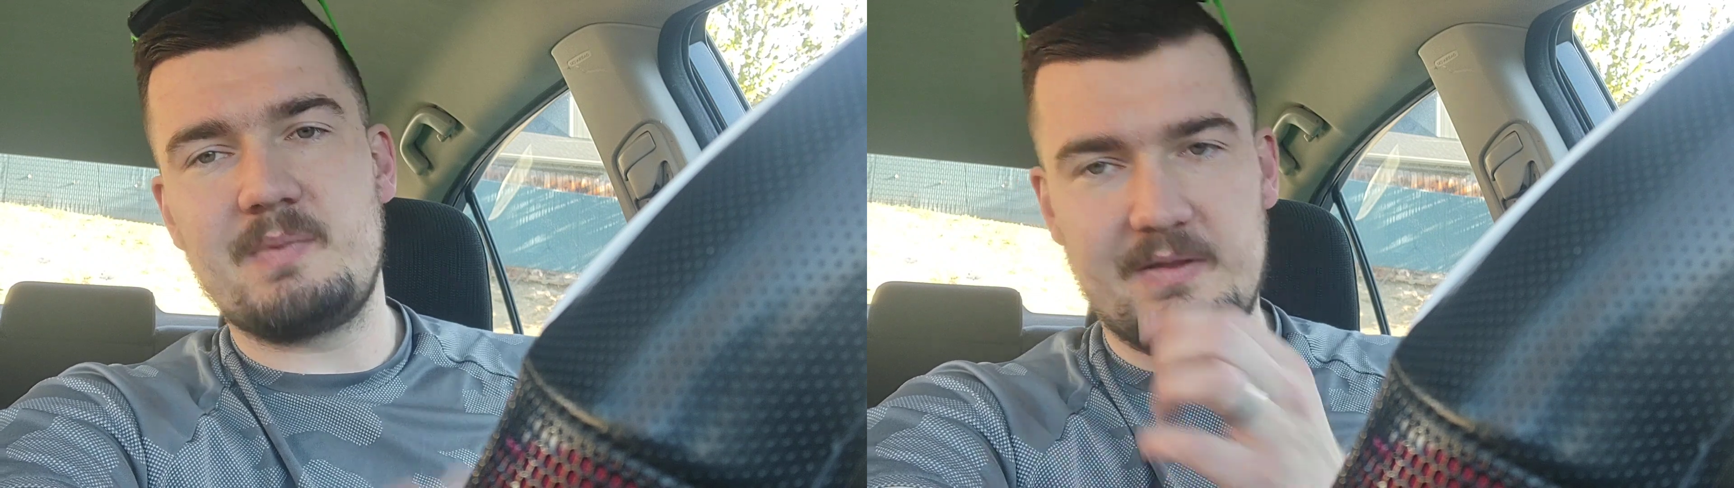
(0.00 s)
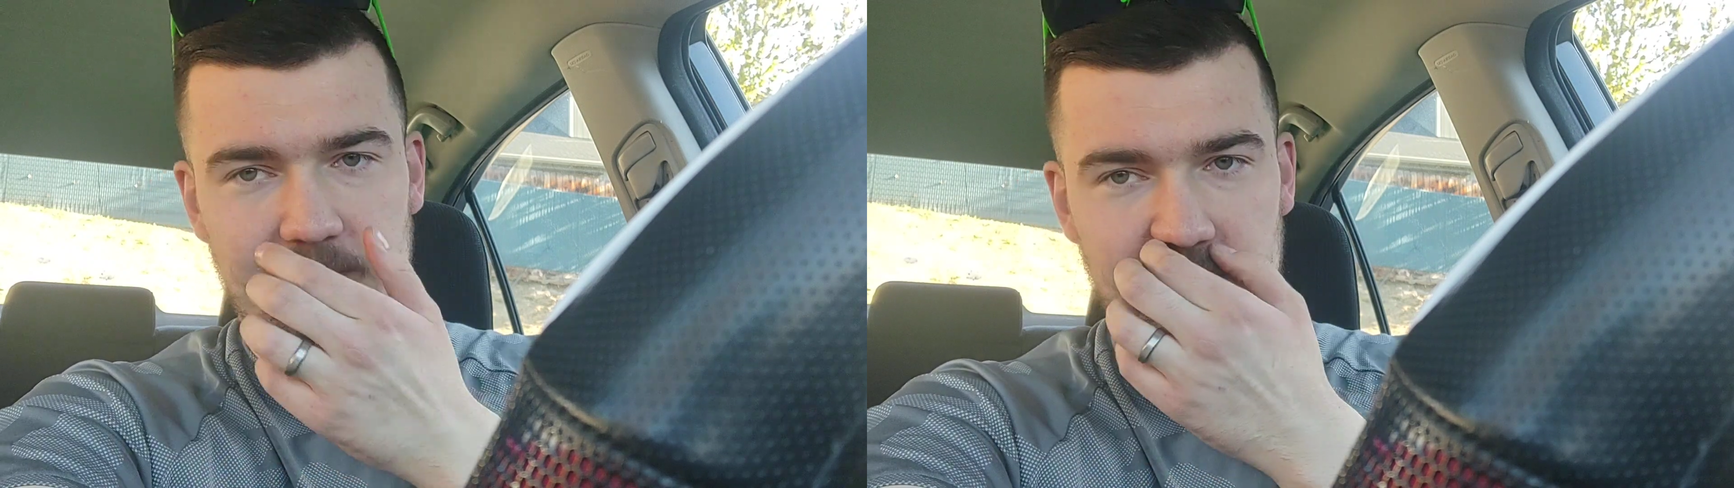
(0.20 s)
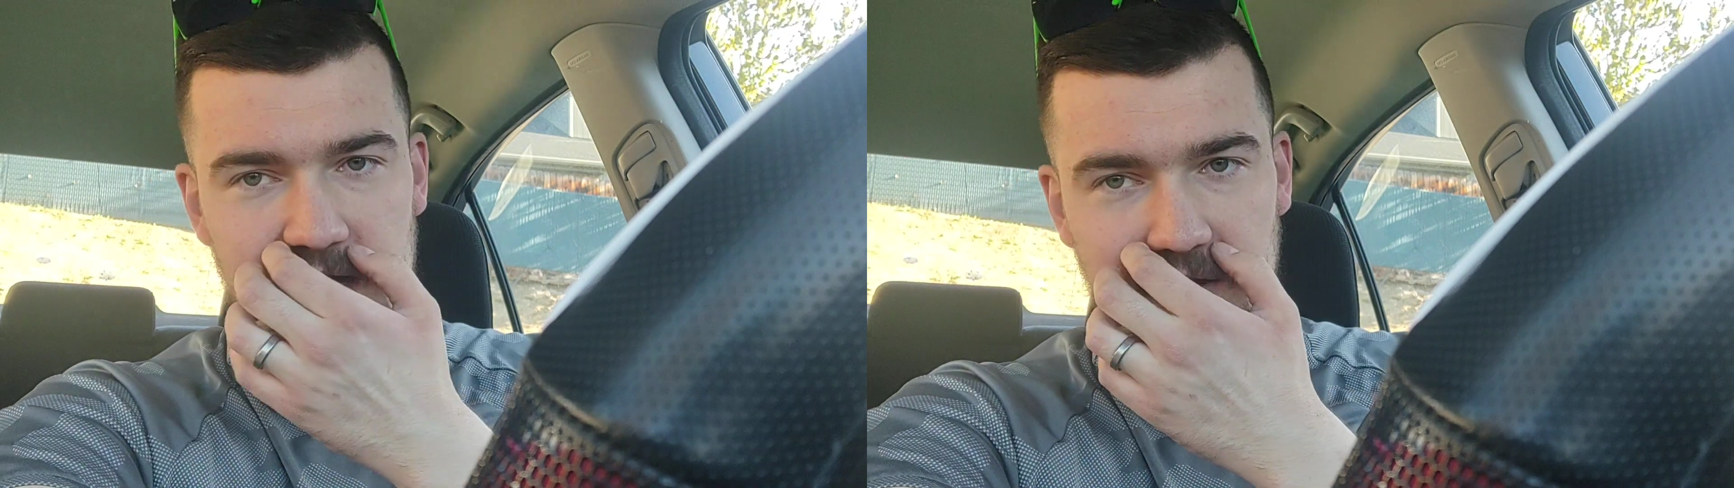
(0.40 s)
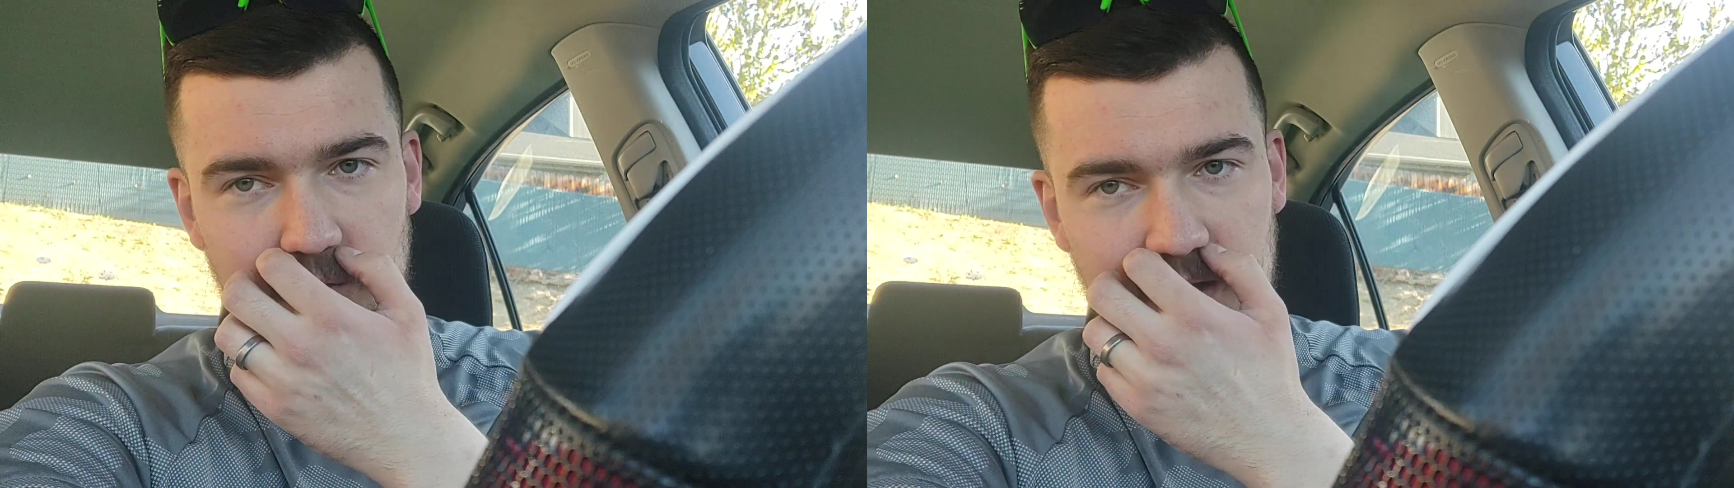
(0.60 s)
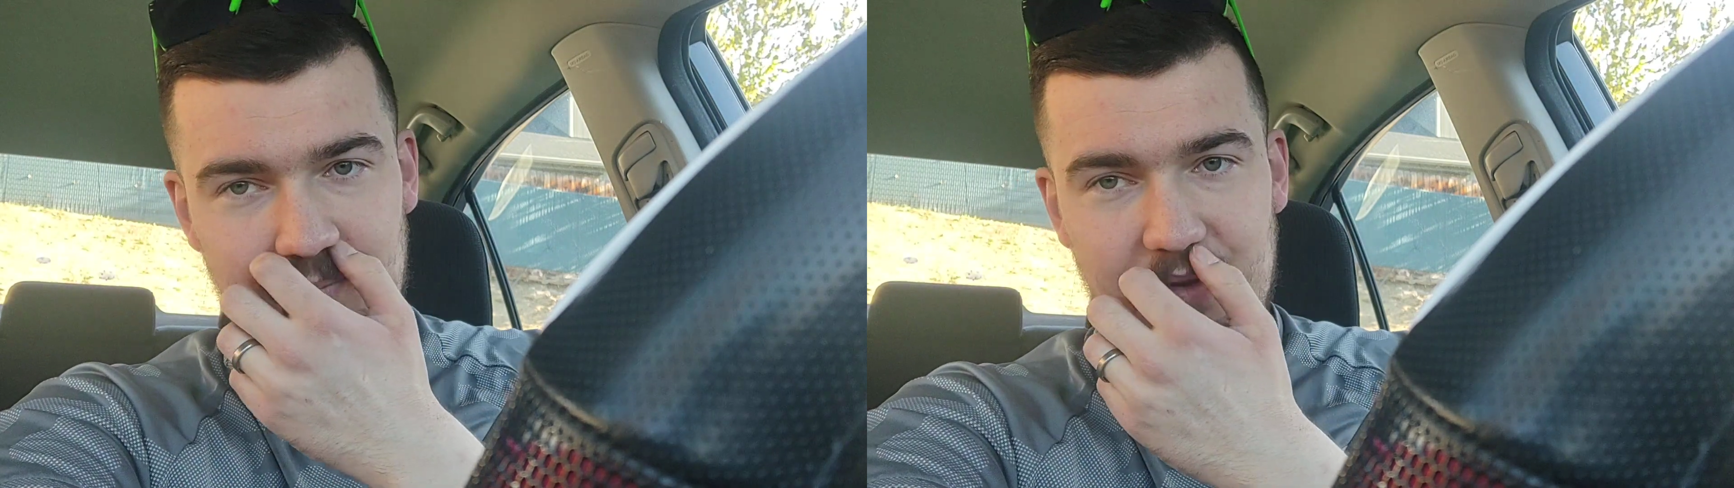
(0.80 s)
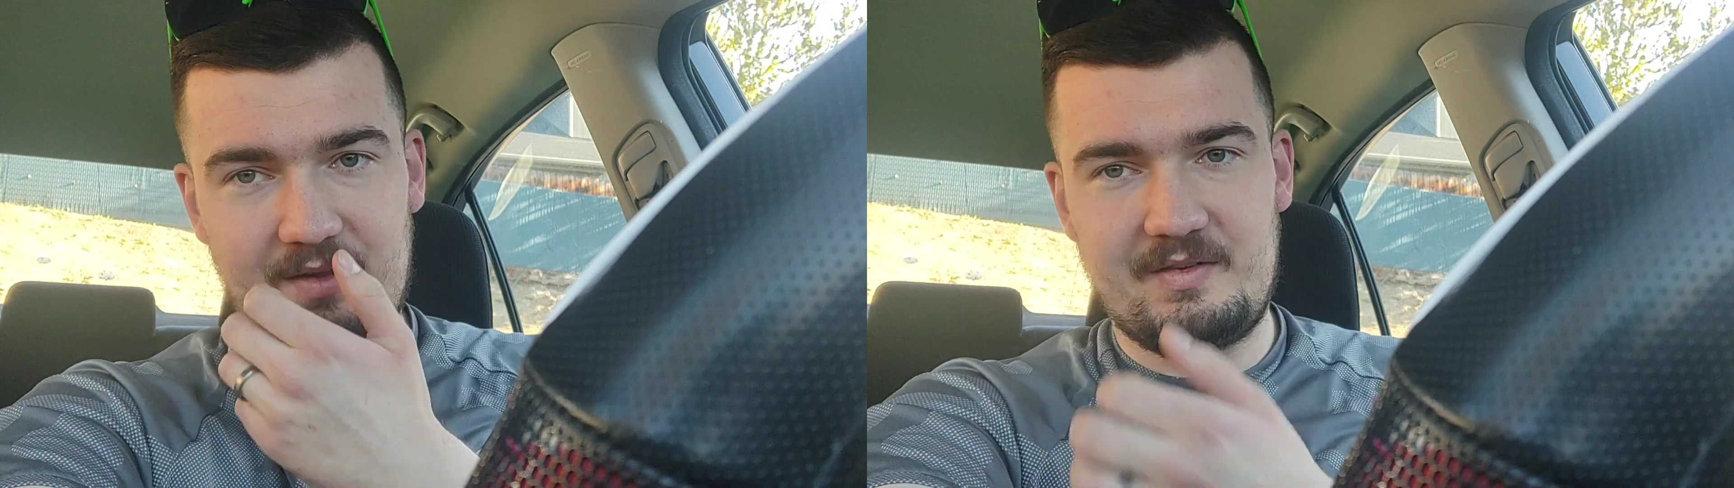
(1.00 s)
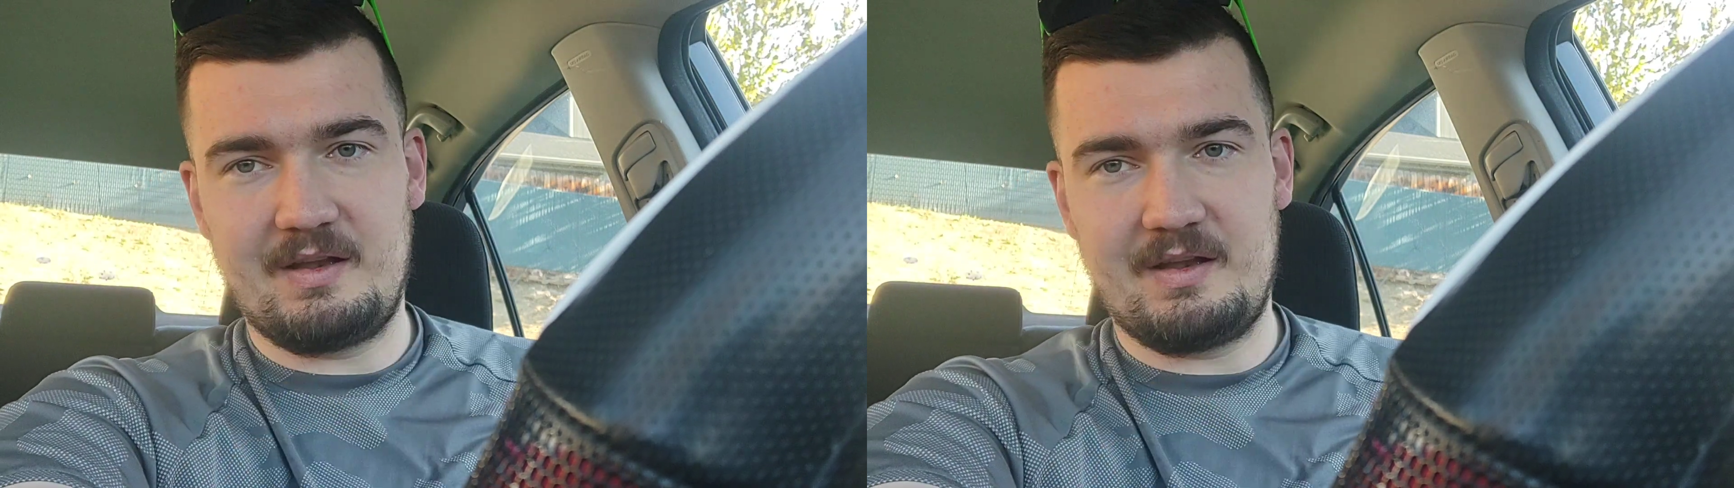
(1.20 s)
but there was a lot of green mixed